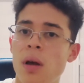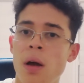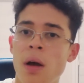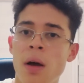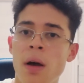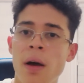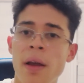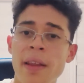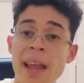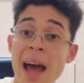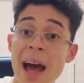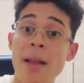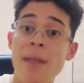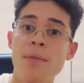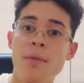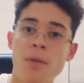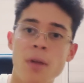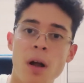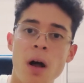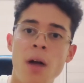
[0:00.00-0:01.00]
an
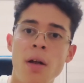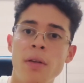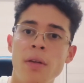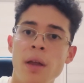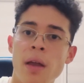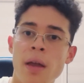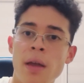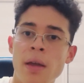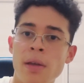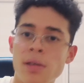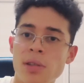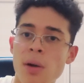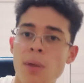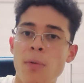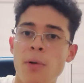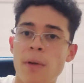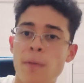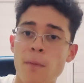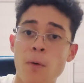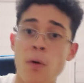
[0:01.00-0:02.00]
advert on a
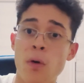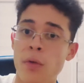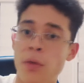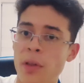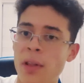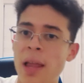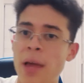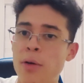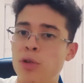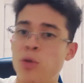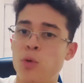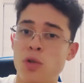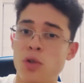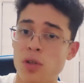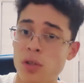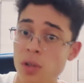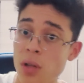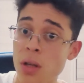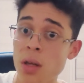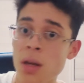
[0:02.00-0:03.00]
subreddit for the language which
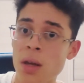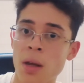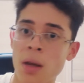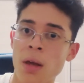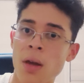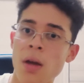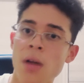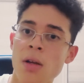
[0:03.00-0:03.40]
you're studying